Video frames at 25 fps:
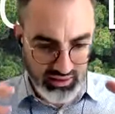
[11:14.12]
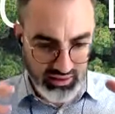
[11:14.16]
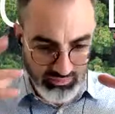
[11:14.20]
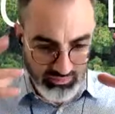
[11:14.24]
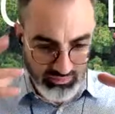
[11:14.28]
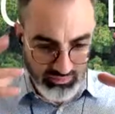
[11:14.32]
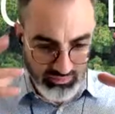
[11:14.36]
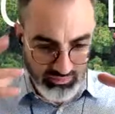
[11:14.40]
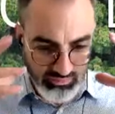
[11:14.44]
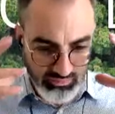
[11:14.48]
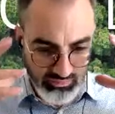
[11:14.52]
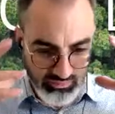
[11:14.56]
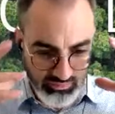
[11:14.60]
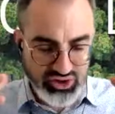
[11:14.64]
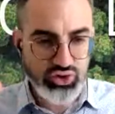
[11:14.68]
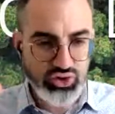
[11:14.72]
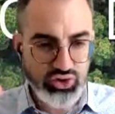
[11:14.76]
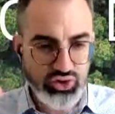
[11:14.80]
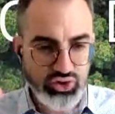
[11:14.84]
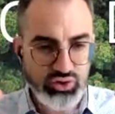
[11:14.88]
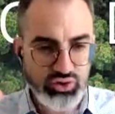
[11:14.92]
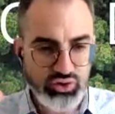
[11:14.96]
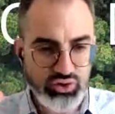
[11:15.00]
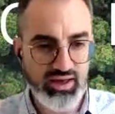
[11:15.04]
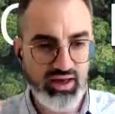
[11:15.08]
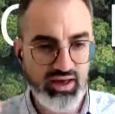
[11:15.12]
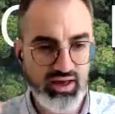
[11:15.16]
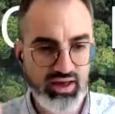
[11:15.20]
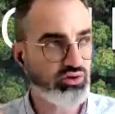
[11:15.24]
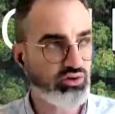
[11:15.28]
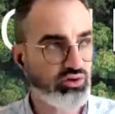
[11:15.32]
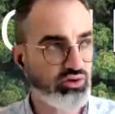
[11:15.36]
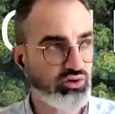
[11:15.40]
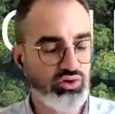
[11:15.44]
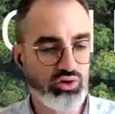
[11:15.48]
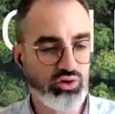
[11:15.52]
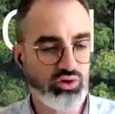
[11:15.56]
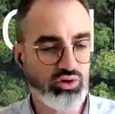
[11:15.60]
make sure that
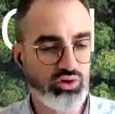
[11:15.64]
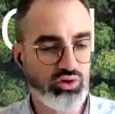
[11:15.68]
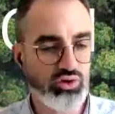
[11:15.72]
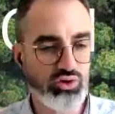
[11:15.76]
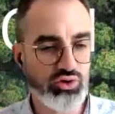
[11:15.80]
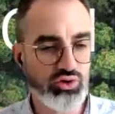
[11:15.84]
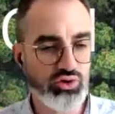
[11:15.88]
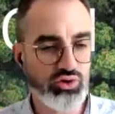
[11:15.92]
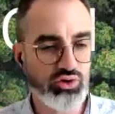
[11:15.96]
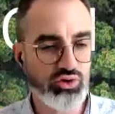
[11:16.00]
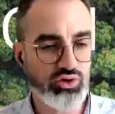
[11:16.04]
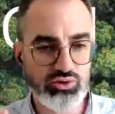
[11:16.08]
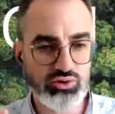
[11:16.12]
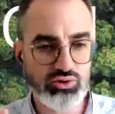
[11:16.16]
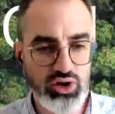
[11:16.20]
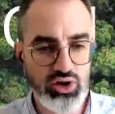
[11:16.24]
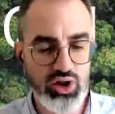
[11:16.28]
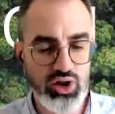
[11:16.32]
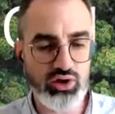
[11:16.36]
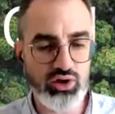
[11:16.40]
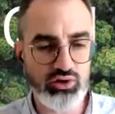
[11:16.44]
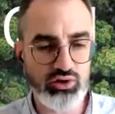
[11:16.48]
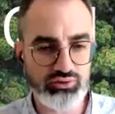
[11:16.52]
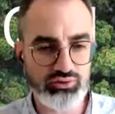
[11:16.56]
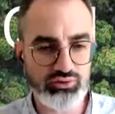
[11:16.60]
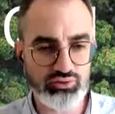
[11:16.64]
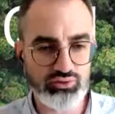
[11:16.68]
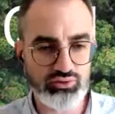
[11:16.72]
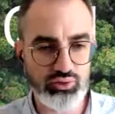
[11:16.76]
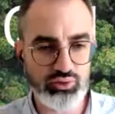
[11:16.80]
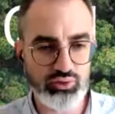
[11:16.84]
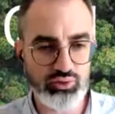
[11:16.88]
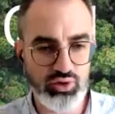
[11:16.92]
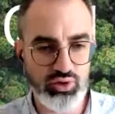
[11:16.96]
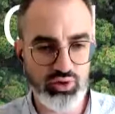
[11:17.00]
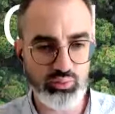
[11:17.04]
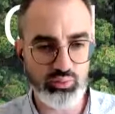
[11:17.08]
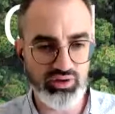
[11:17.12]
you're not lost
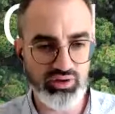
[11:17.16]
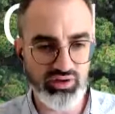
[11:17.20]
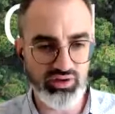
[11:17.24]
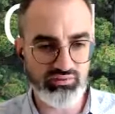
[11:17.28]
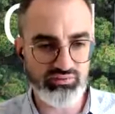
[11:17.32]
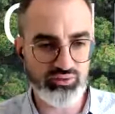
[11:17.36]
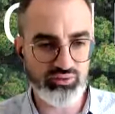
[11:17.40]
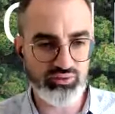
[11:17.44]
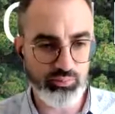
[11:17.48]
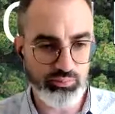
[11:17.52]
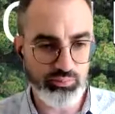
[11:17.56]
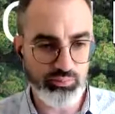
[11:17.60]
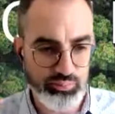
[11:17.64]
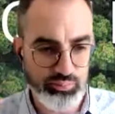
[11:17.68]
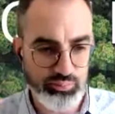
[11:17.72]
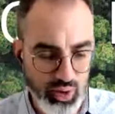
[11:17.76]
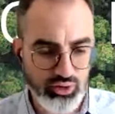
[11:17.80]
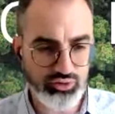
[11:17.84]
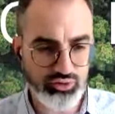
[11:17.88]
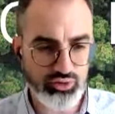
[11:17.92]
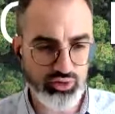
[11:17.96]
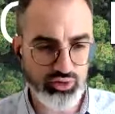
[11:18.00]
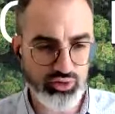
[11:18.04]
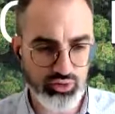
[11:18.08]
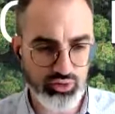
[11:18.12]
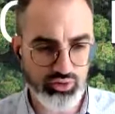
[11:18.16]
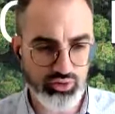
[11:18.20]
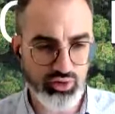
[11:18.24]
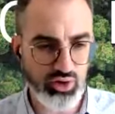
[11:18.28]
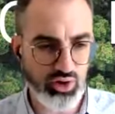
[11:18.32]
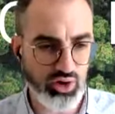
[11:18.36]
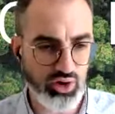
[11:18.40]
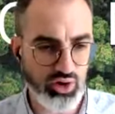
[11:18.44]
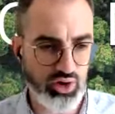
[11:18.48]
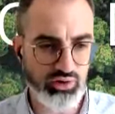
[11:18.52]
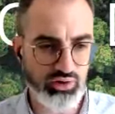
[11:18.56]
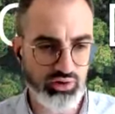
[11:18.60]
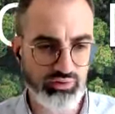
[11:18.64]
with the burden
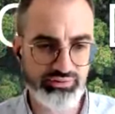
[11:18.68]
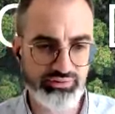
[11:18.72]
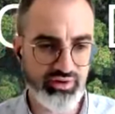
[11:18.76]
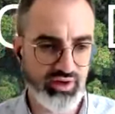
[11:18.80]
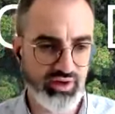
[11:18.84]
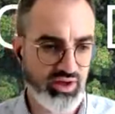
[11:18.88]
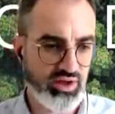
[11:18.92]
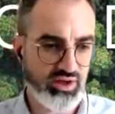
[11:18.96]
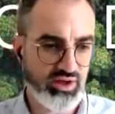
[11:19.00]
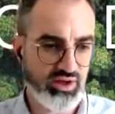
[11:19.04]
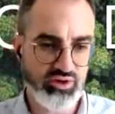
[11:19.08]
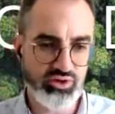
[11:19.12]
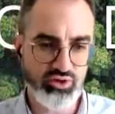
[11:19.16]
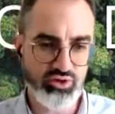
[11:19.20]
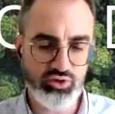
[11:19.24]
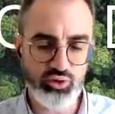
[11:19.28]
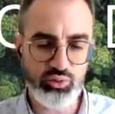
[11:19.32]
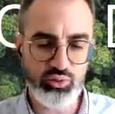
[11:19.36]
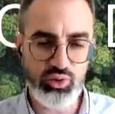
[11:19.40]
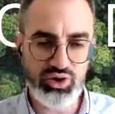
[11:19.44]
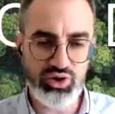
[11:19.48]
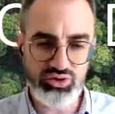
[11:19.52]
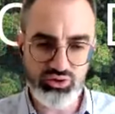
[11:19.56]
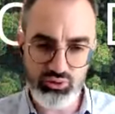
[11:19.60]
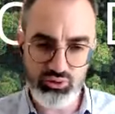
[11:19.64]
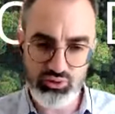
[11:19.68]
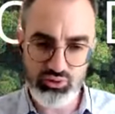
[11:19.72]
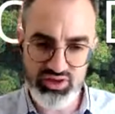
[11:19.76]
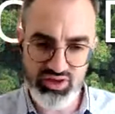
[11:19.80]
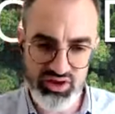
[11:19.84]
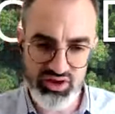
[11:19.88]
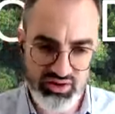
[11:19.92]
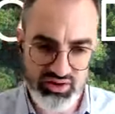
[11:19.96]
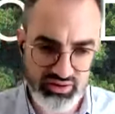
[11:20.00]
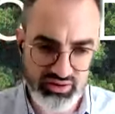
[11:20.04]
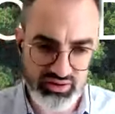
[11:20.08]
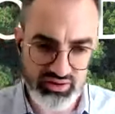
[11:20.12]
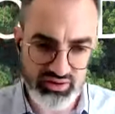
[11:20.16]
of you know what you
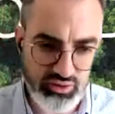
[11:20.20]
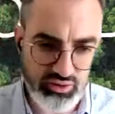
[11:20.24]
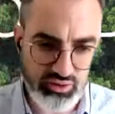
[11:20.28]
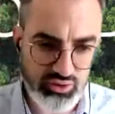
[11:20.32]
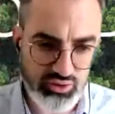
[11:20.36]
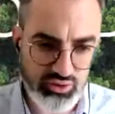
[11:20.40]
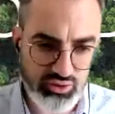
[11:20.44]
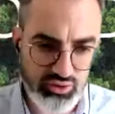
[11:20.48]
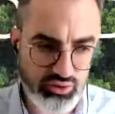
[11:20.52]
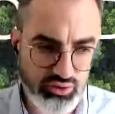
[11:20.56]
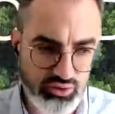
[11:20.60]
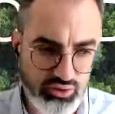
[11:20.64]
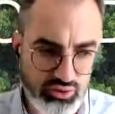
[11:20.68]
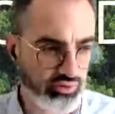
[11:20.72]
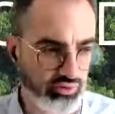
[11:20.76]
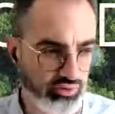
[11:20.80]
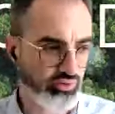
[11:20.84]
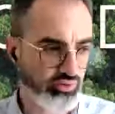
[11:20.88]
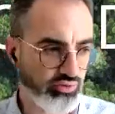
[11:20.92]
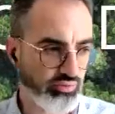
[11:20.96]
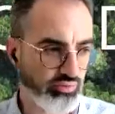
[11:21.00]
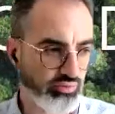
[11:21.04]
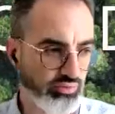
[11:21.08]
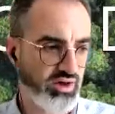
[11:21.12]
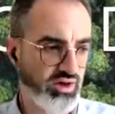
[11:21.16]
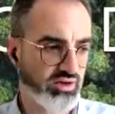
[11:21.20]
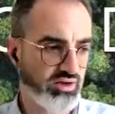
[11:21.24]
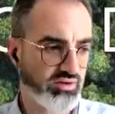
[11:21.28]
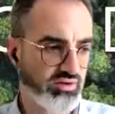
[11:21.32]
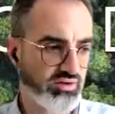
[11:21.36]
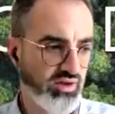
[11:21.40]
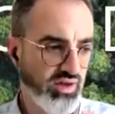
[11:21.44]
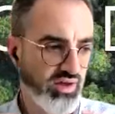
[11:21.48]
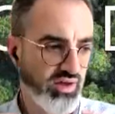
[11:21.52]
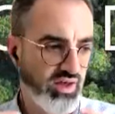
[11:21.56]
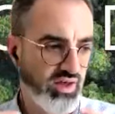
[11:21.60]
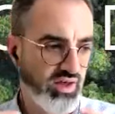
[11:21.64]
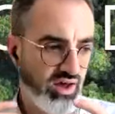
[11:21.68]
hear in the news about
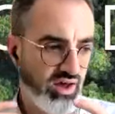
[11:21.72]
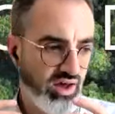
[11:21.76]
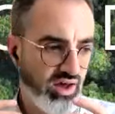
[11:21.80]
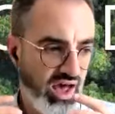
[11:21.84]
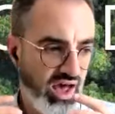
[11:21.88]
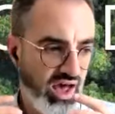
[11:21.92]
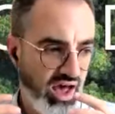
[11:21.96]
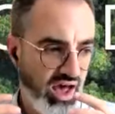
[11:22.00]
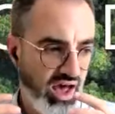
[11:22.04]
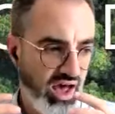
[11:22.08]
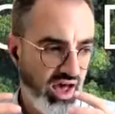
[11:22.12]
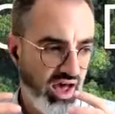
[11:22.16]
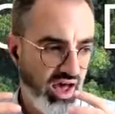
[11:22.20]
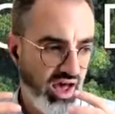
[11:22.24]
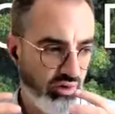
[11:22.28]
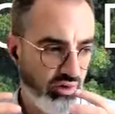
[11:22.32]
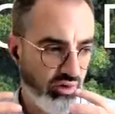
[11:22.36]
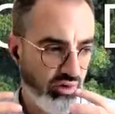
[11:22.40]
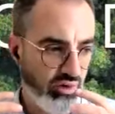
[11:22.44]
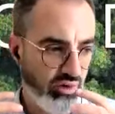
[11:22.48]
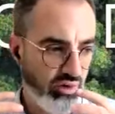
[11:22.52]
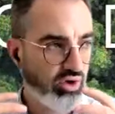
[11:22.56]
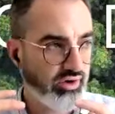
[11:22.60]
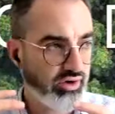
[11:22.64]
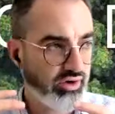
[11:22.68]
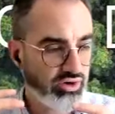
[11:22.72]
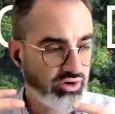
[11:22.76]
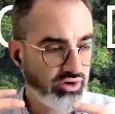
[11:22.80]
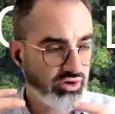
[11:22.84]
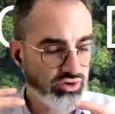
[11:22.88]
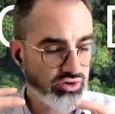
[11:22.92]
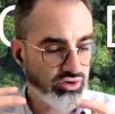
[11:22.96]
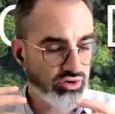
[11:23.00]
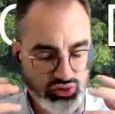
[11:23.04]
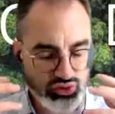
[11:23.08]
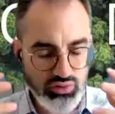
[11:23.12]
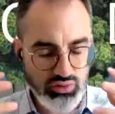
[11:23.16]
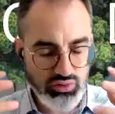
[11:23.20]
how uh,
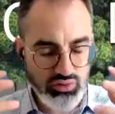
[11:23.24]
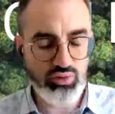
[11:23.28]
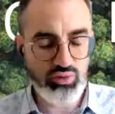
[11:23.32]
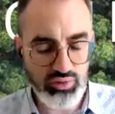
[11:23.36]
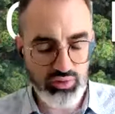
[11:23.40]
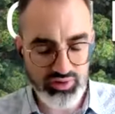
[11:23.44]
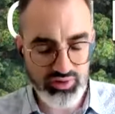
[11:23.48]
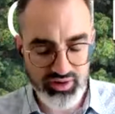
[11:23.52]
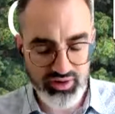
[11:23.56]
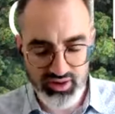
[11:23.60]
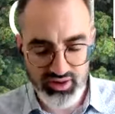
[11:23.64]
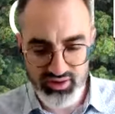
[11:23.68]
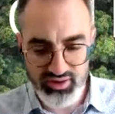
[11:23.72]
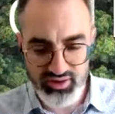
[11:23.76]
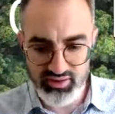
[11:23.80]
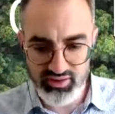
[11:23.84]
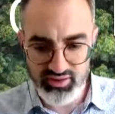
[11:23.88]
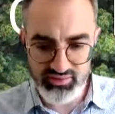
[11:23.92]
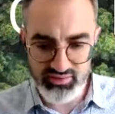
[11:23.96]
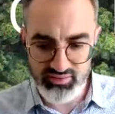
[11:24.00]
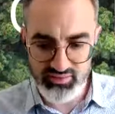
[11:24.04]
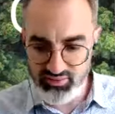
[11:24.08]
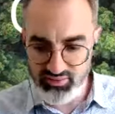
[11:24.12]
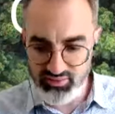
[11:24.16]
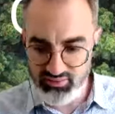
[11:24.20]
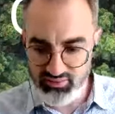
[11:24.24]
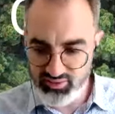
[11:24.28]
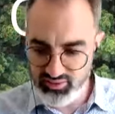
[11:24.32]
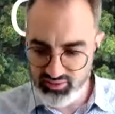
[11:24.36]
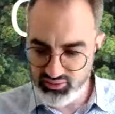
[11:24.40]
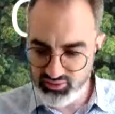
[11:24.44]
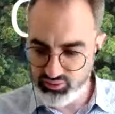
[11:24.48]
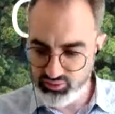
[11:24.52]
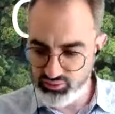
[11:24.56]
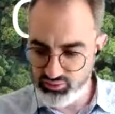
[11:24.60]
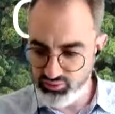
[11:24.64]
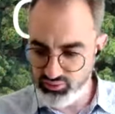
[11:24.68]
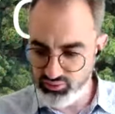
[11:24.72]
trouble it is uh,
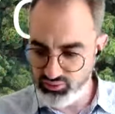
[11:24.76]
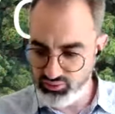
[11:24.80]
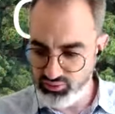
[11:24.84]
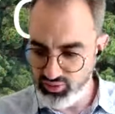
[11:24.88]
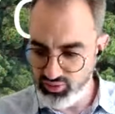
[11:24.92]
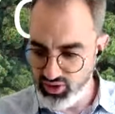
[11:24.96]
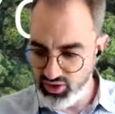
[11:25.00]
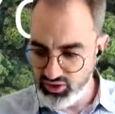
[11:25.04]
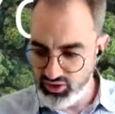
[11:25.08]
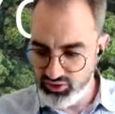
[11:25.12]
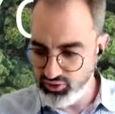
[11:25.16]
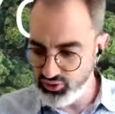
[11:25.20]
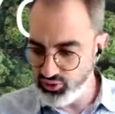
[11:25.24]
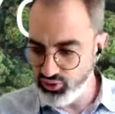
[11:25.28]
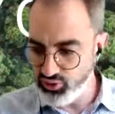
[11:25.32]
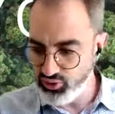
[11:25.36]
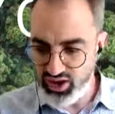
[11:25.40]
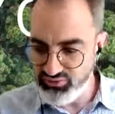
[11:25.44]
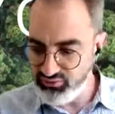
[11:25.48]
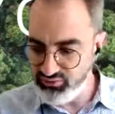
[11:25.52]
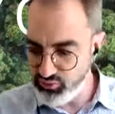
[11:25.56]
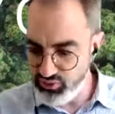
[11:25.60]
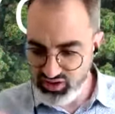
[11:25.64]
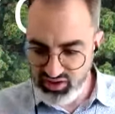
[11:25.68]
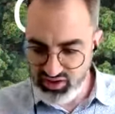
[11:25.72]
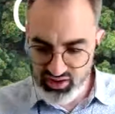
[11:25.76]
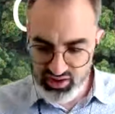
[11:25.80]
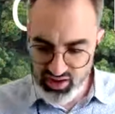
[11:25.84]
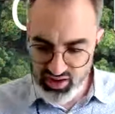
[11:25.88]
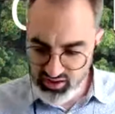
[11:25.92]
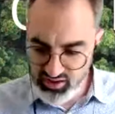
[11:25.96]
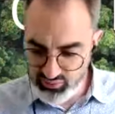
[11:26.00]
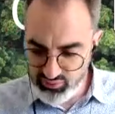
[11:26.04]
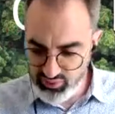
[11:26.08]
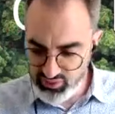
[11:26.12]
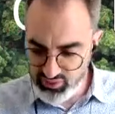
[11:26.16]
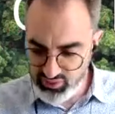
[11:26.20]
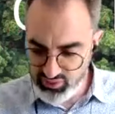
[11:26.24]
to you know every
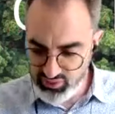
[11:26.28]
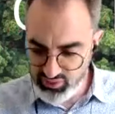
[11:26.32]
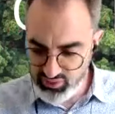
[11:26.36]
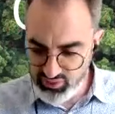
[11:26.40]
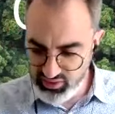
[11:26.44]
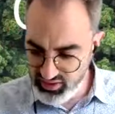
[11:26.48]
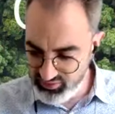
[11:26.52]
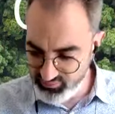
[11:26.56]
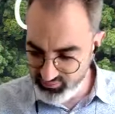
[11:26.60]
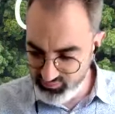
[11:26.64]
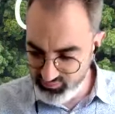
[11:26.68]
every